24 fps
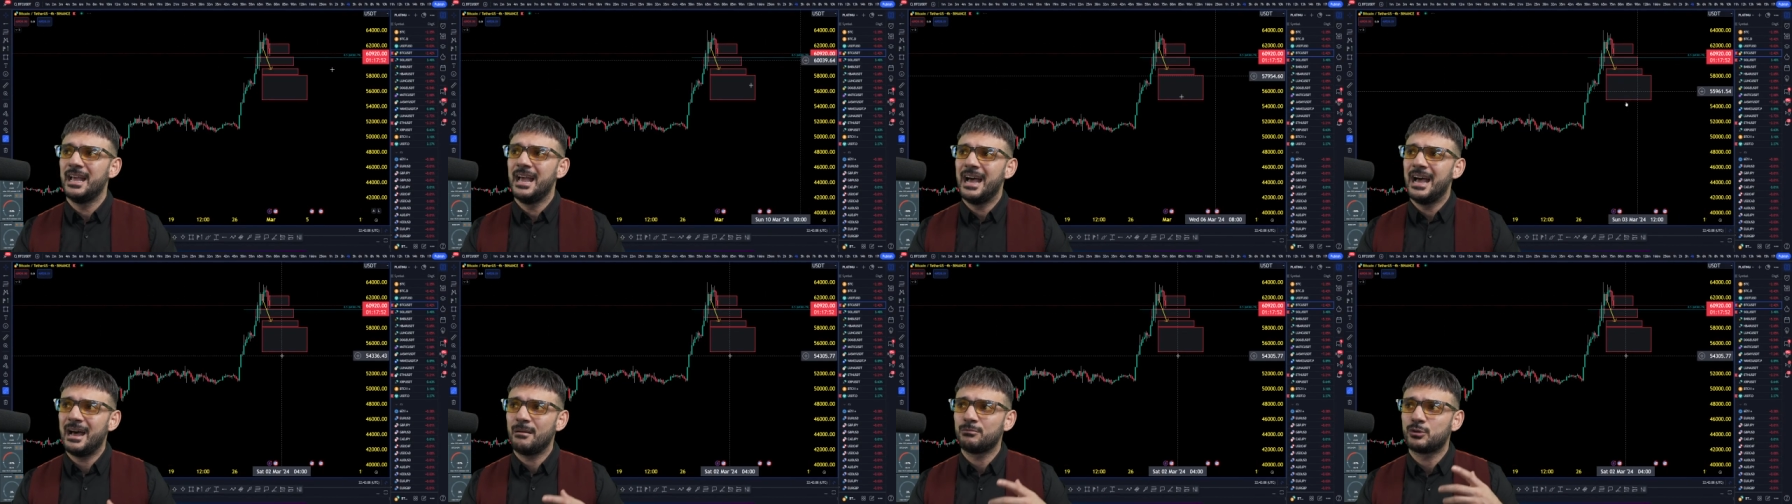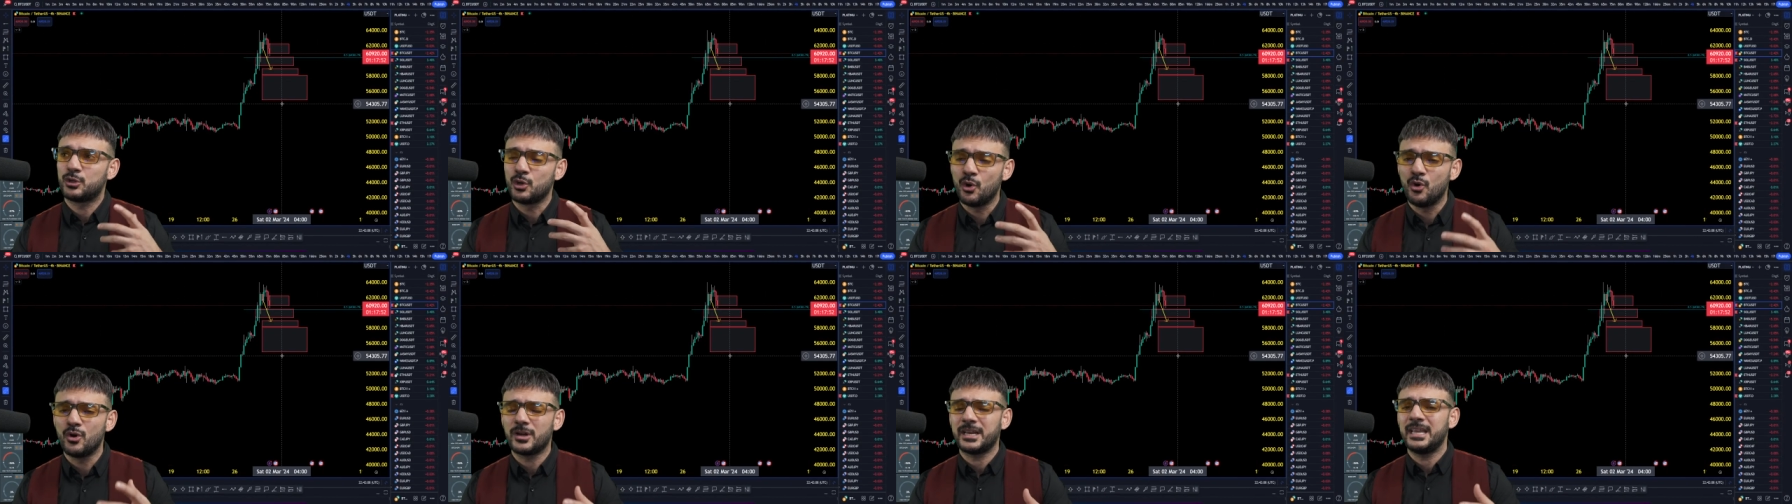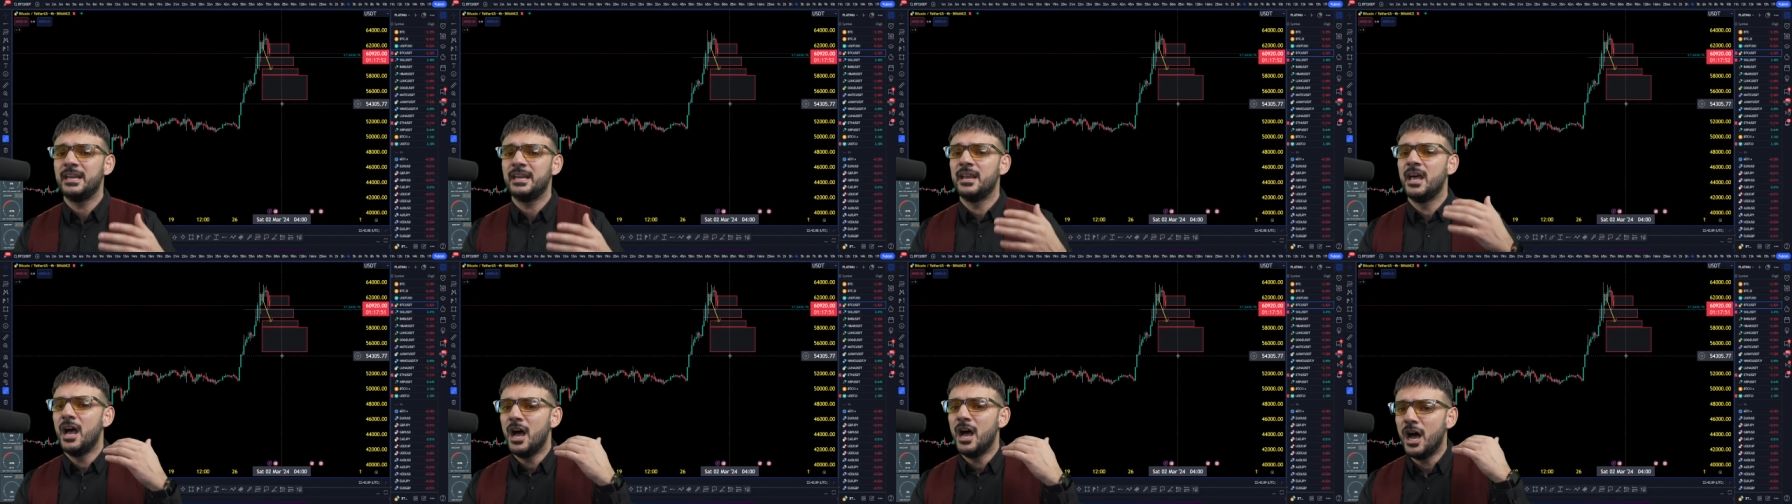I'm
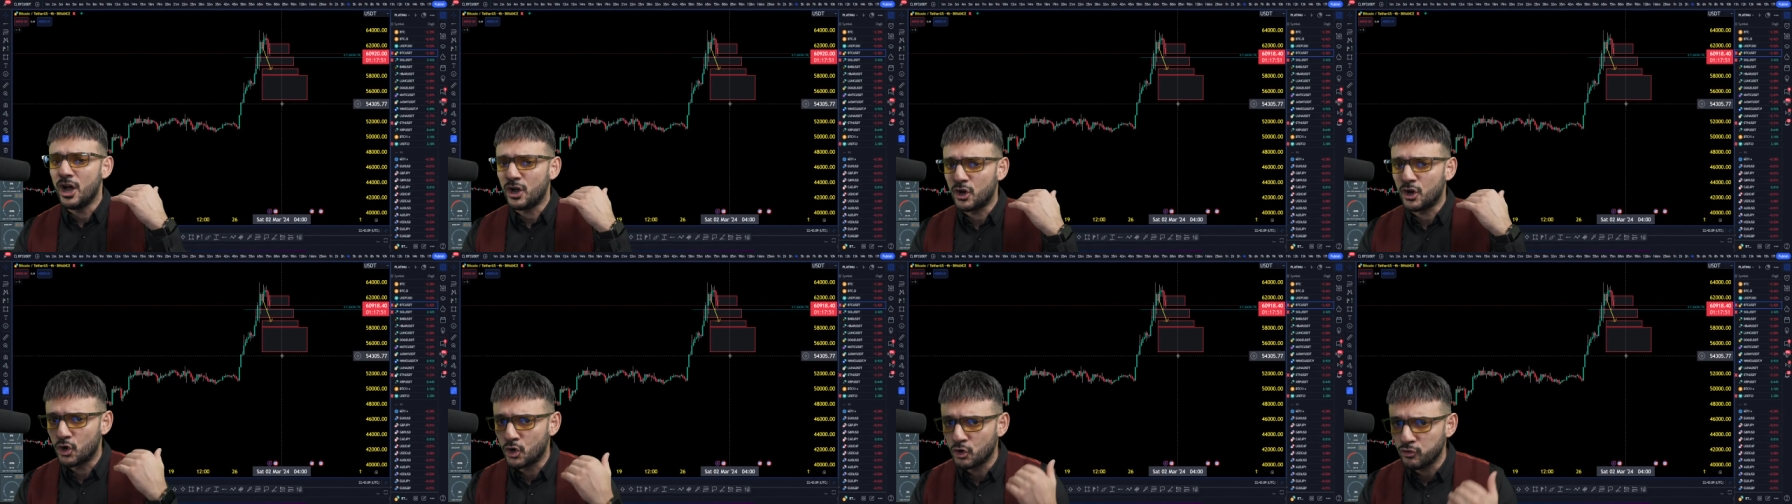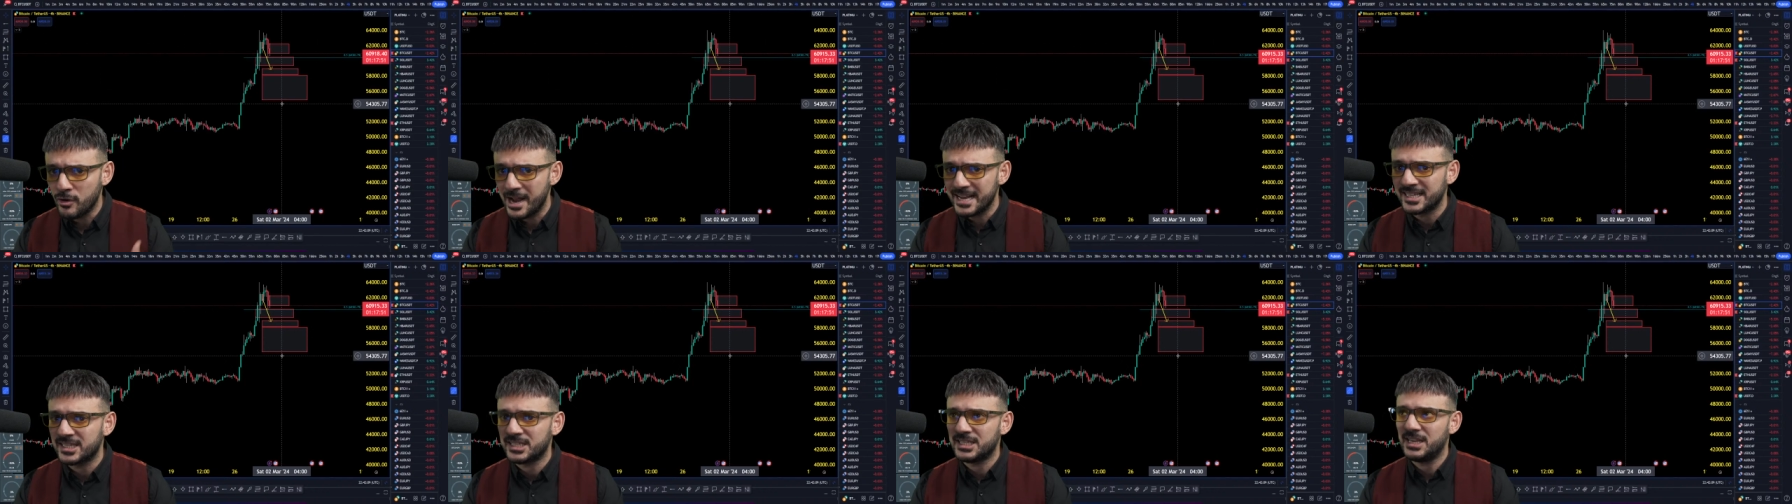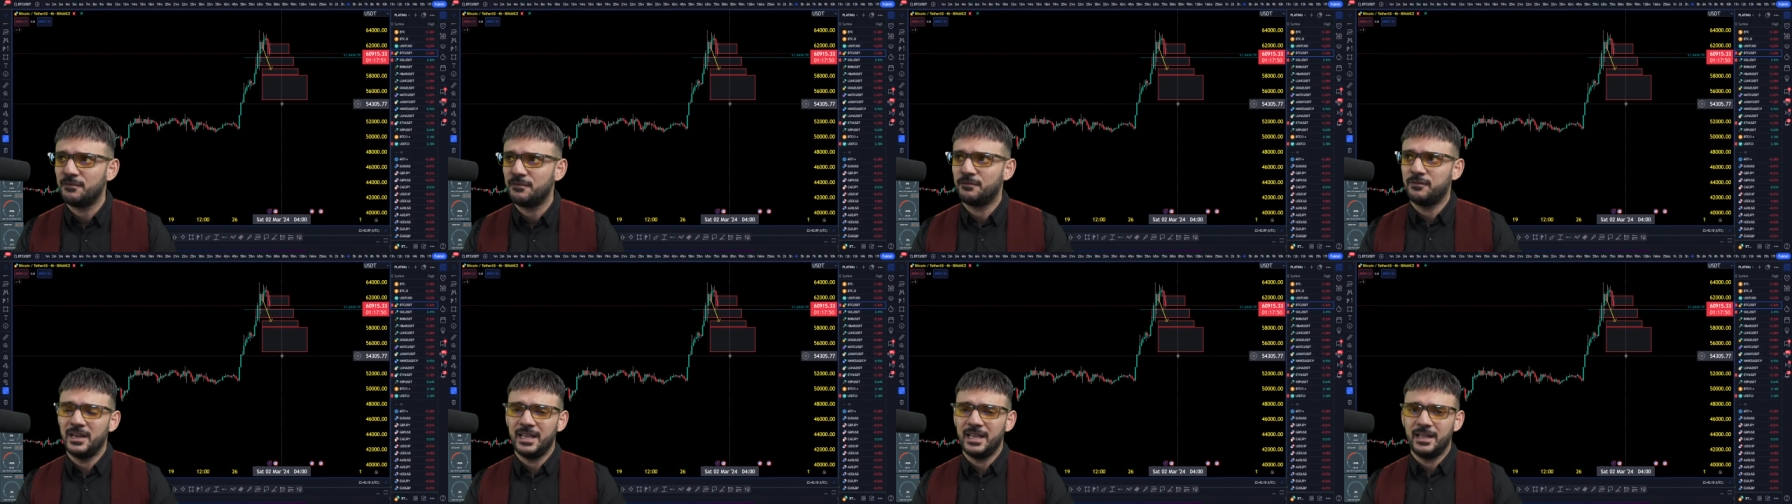talking
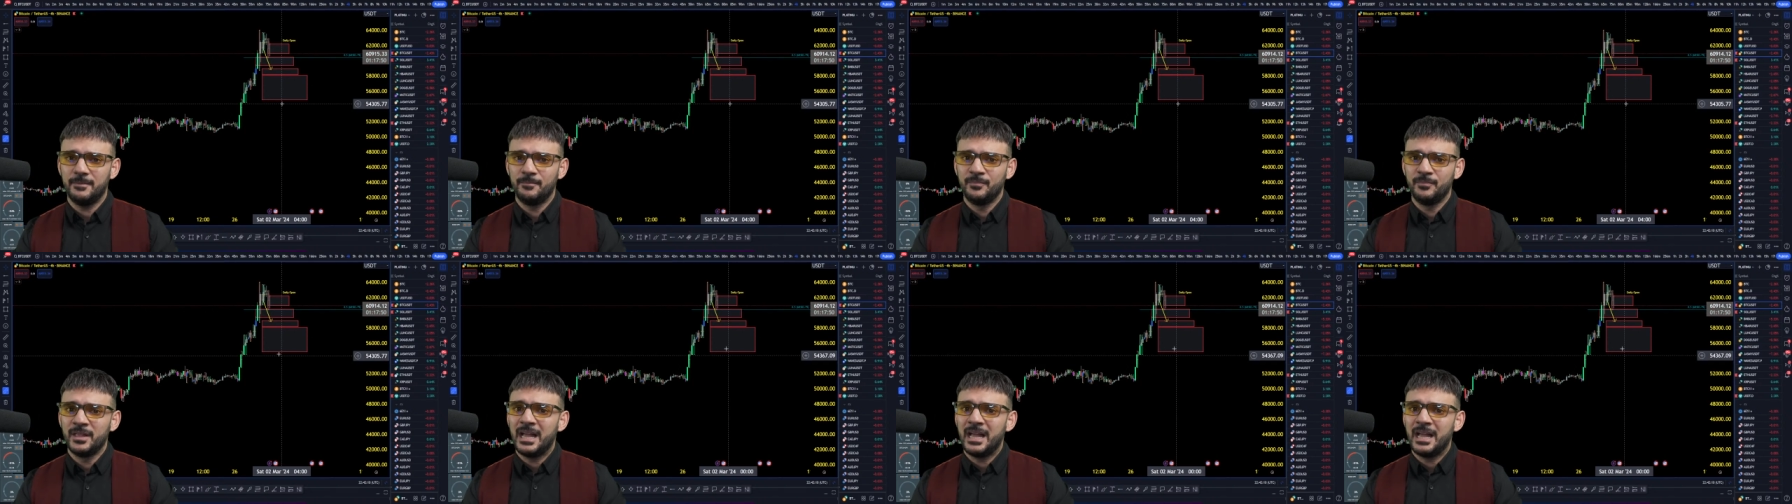aggressively,